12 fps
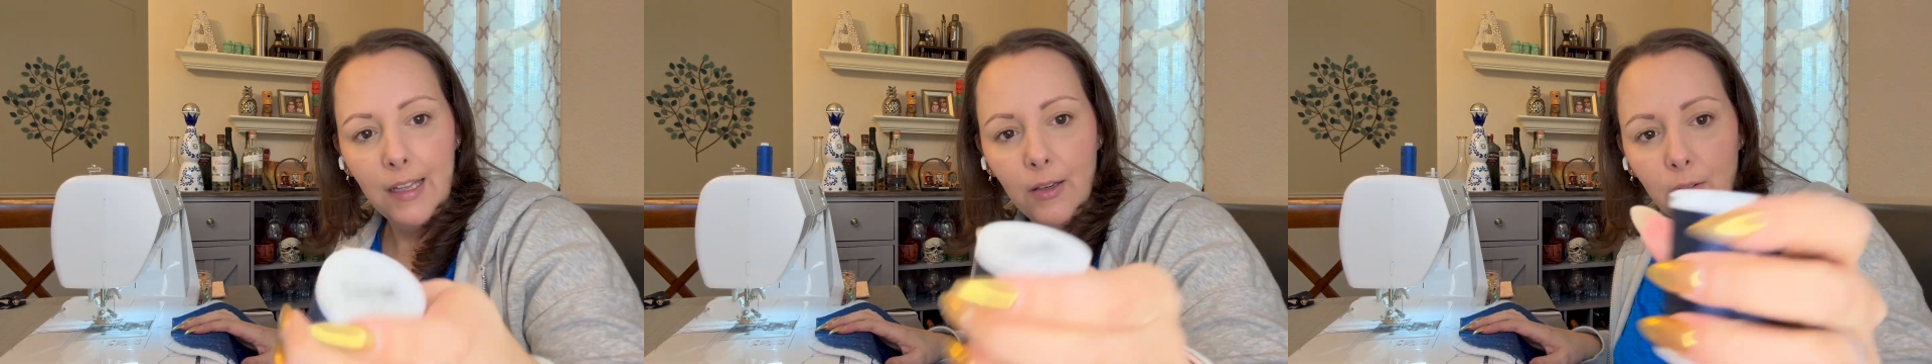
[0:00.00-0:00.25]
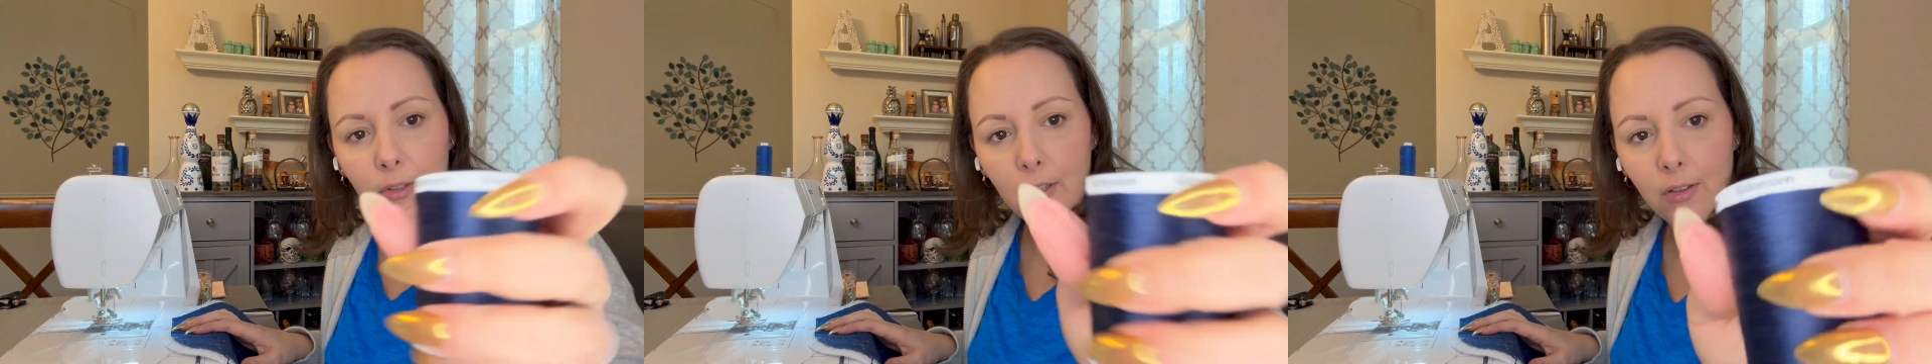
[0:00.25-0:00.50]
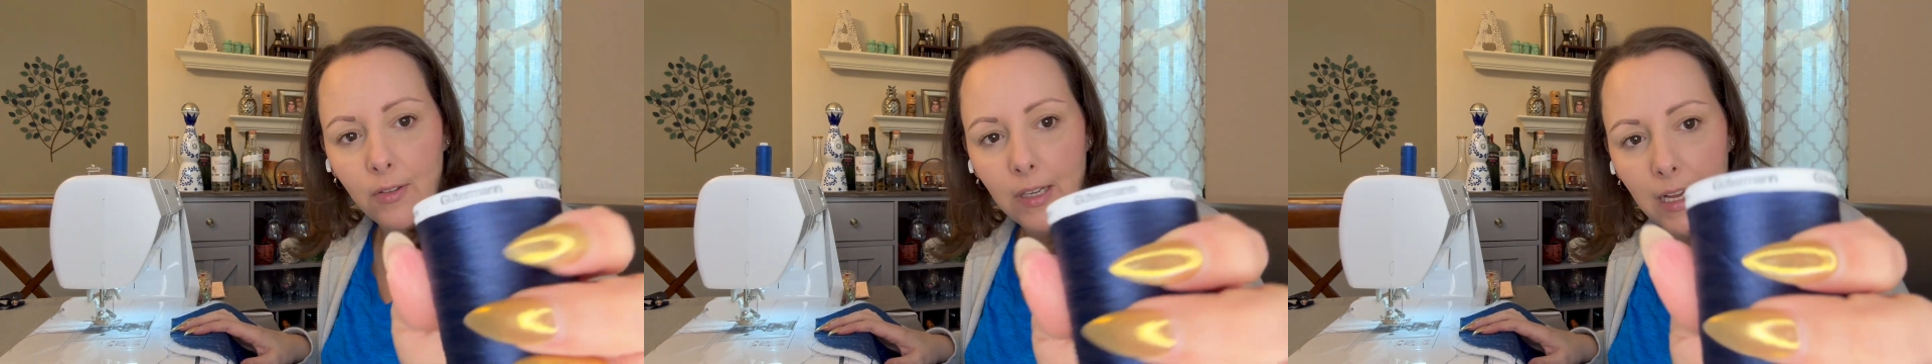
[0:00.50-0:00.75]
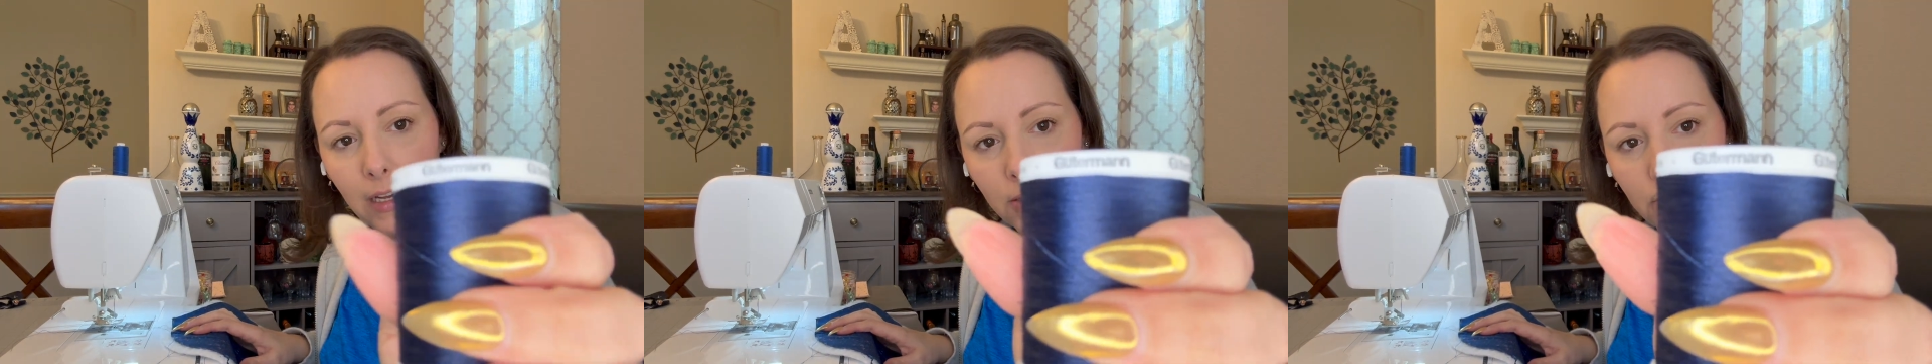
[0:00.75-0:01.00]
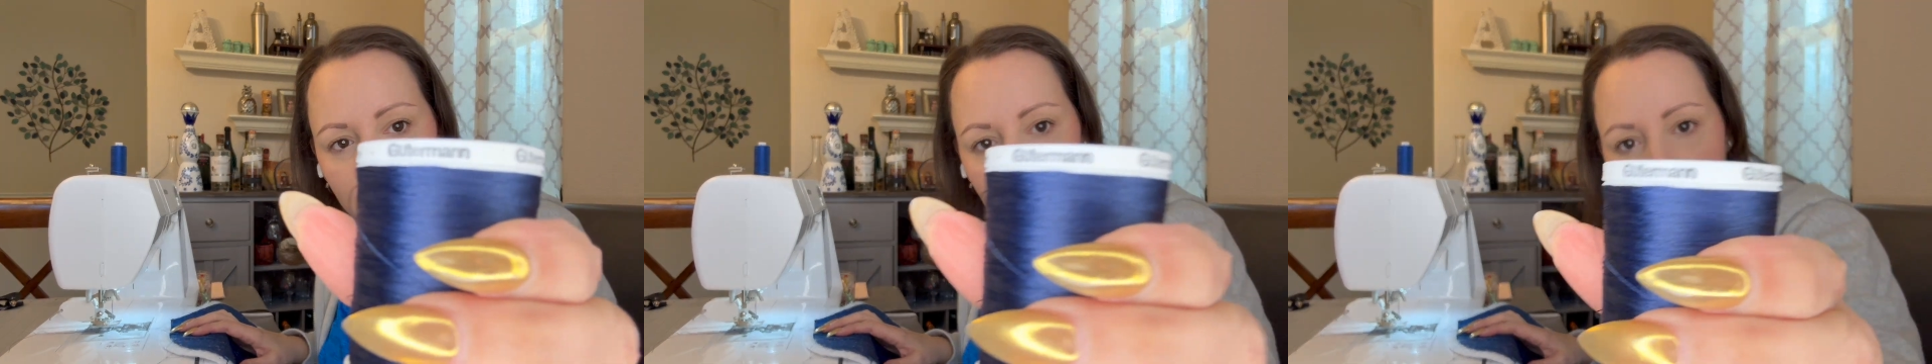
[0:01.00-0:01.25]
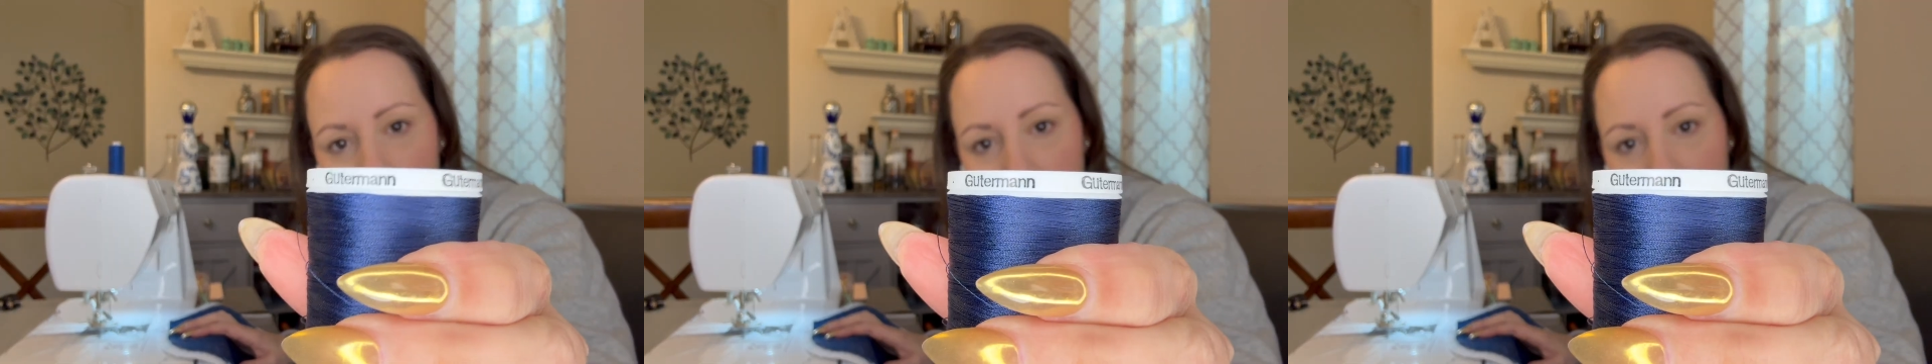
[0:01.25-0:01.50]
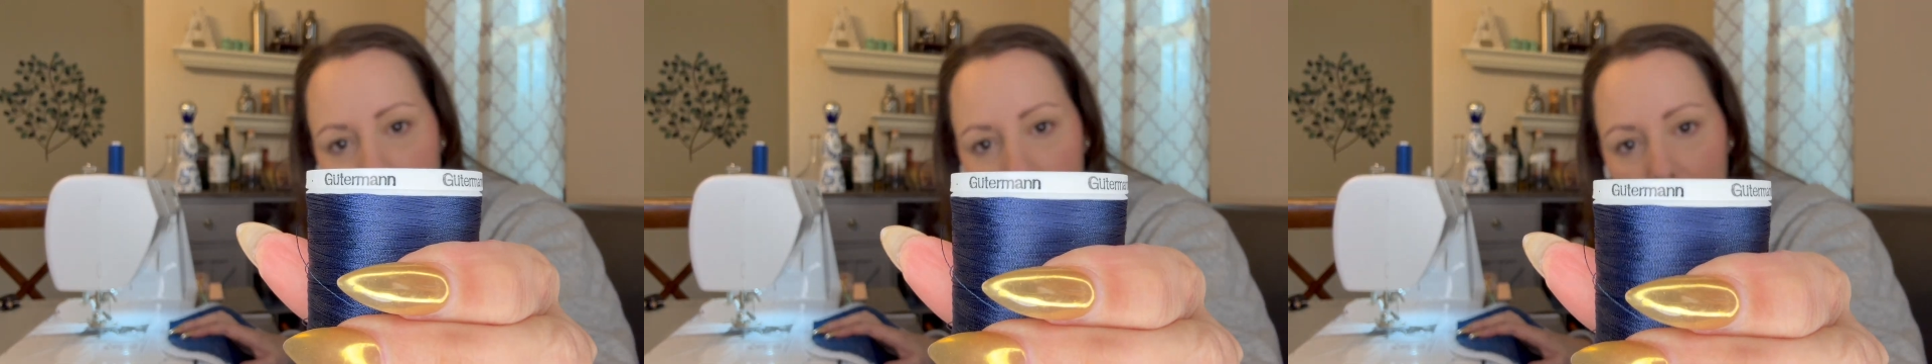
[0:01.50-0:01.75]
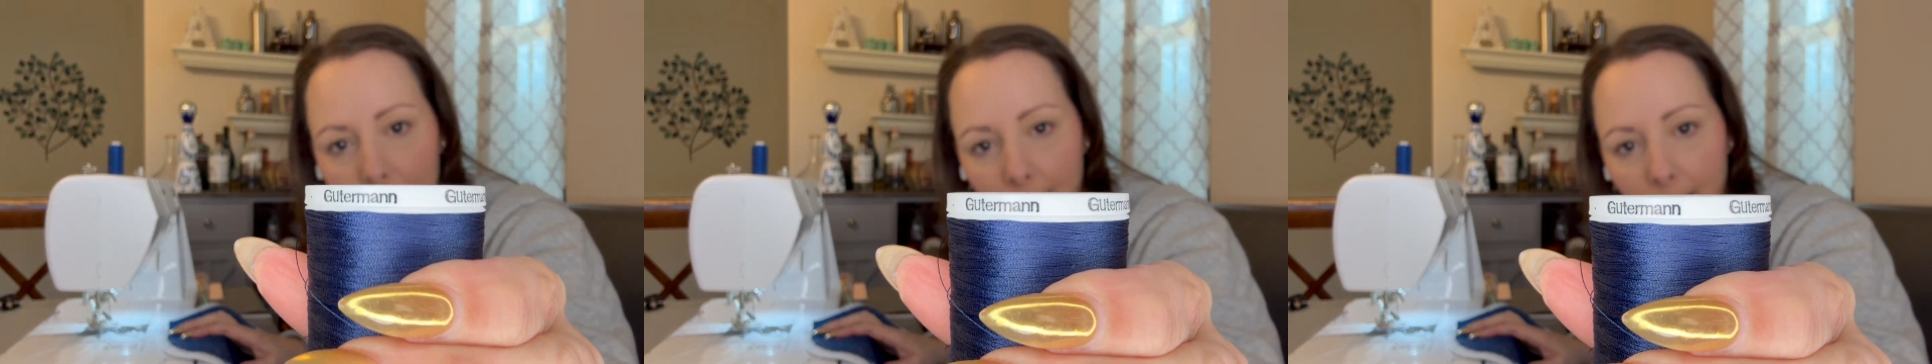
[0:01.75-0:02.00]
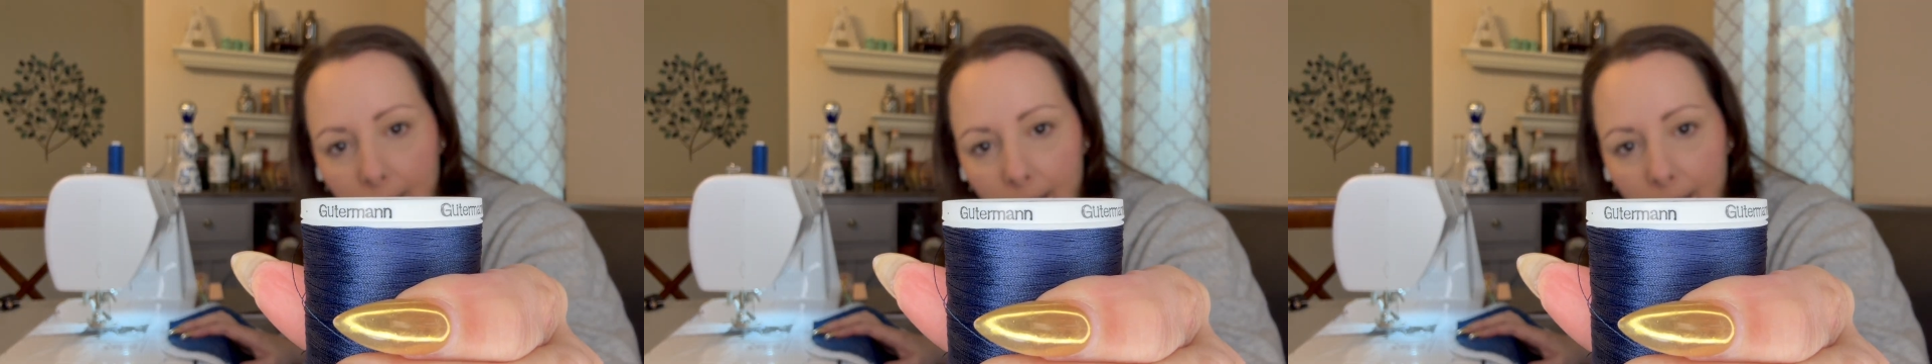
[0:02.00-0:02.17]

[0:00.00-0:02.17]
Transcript: I don't know how you say that.